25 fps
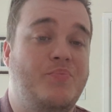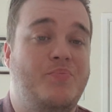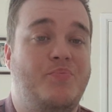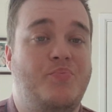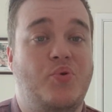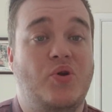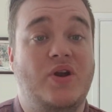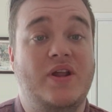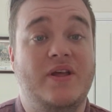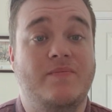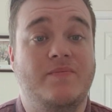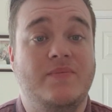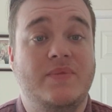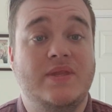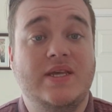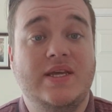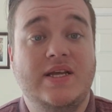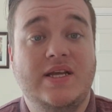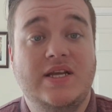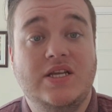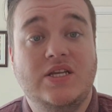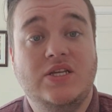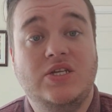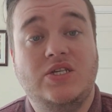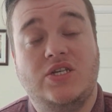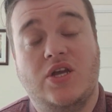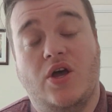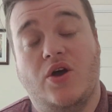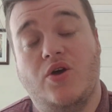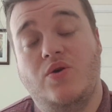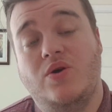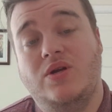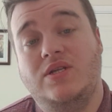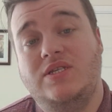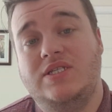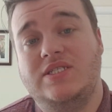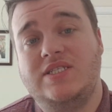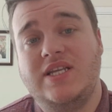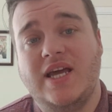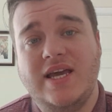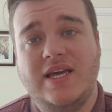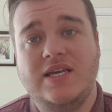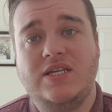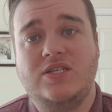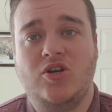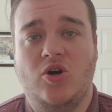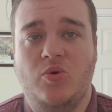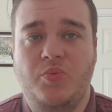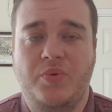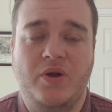Brilliant. So
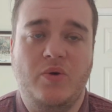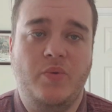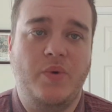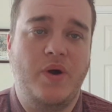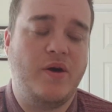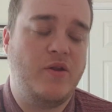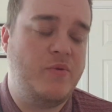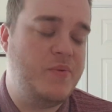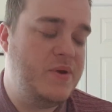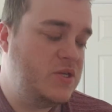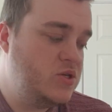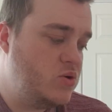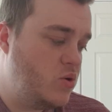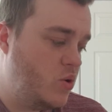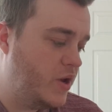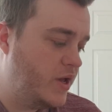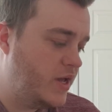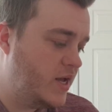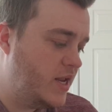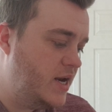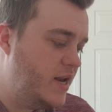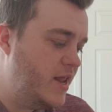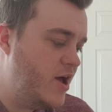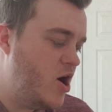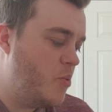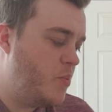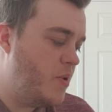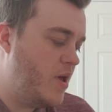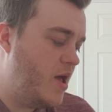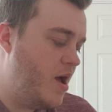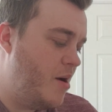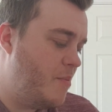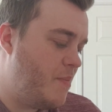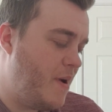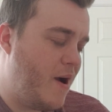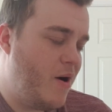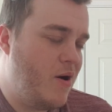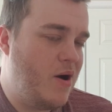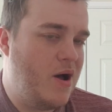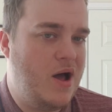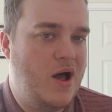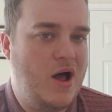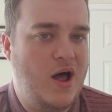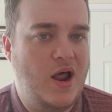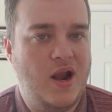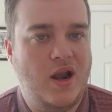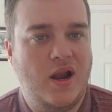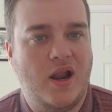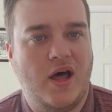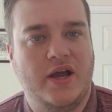today's topic, we're going to be talking a little bit about
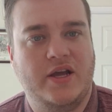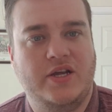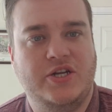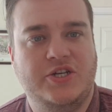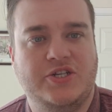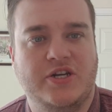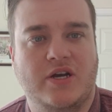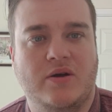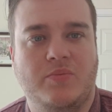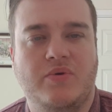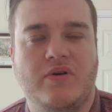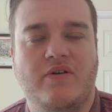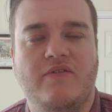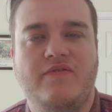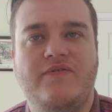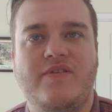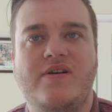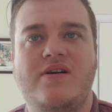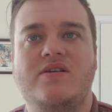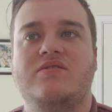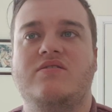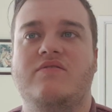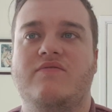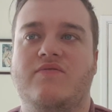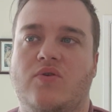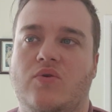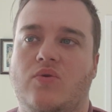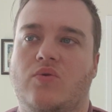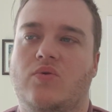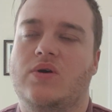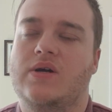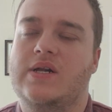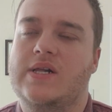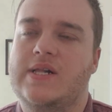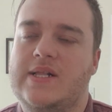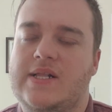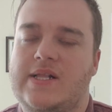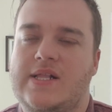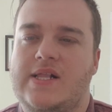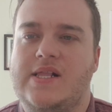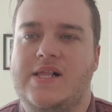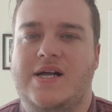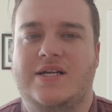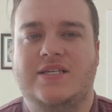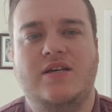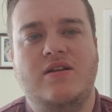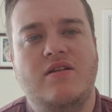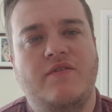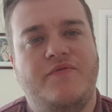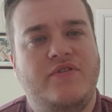Elisha. But first of all, I
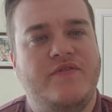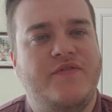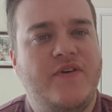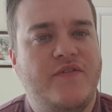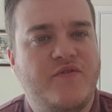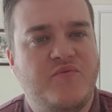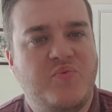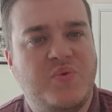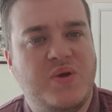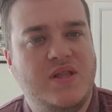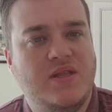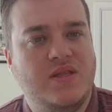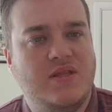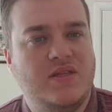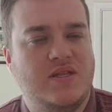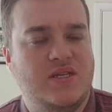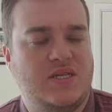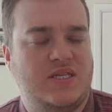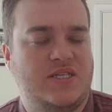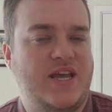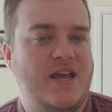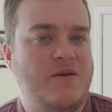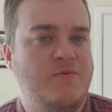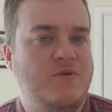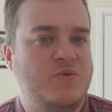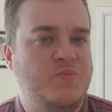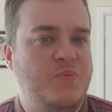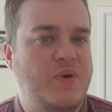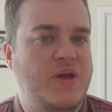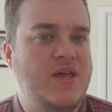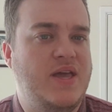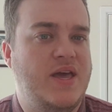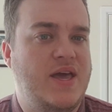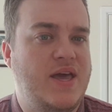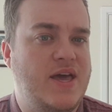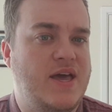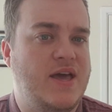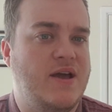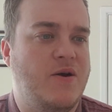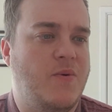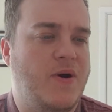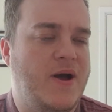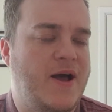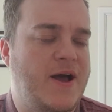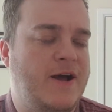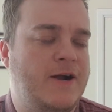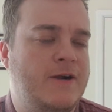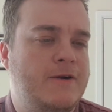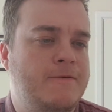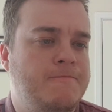don't know if you've ever been the same as me here,
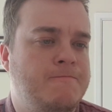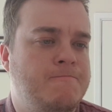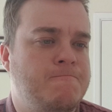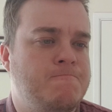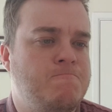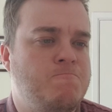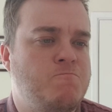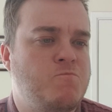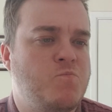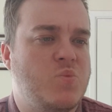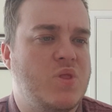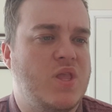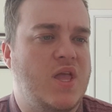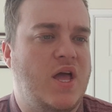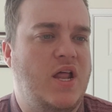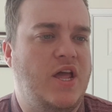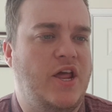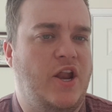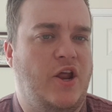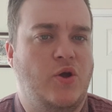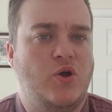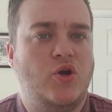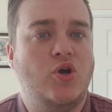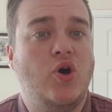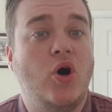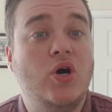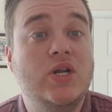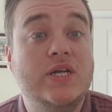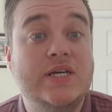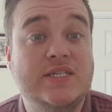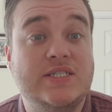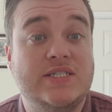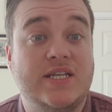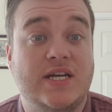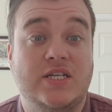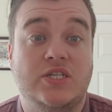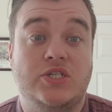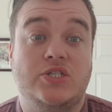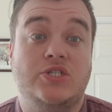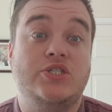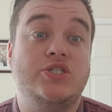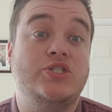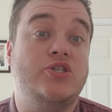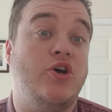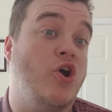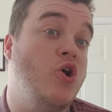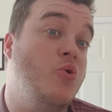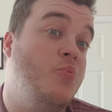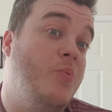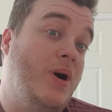where God has done
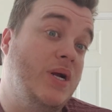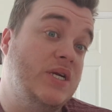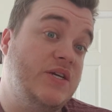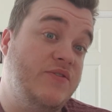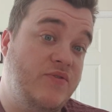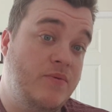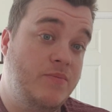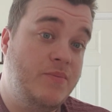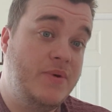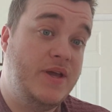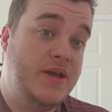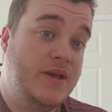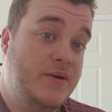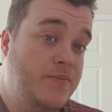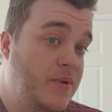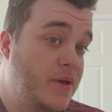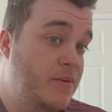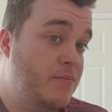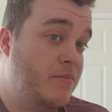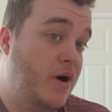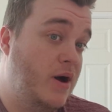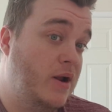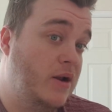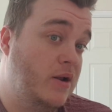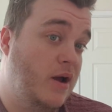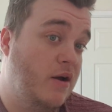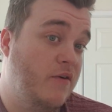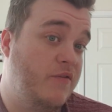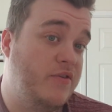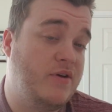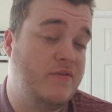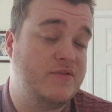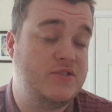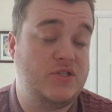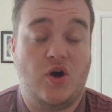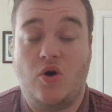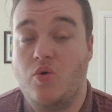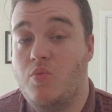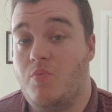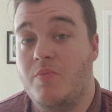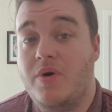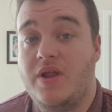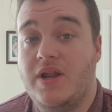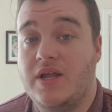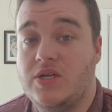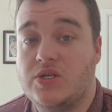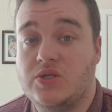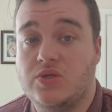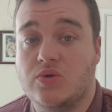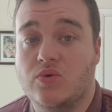so much for me in my life, and I've told
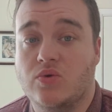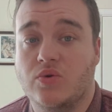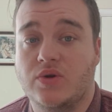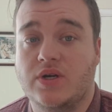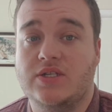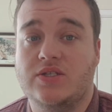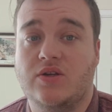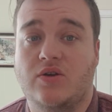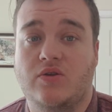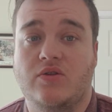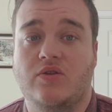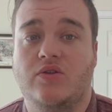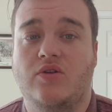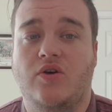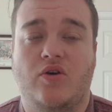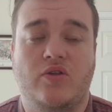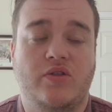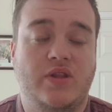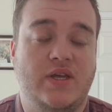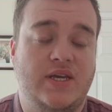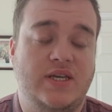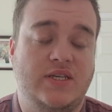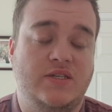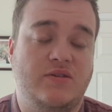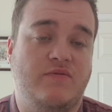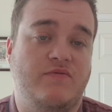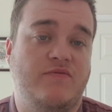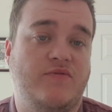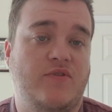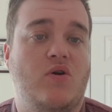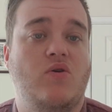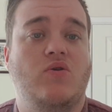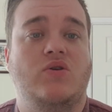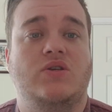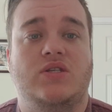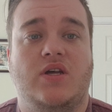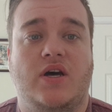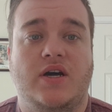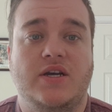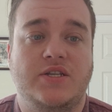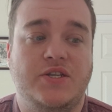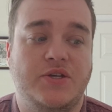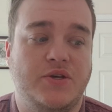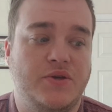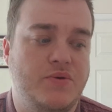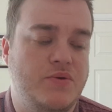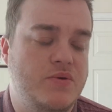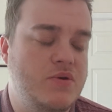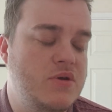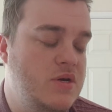many stories on these vlogs that I
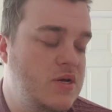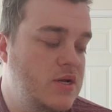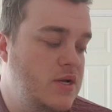do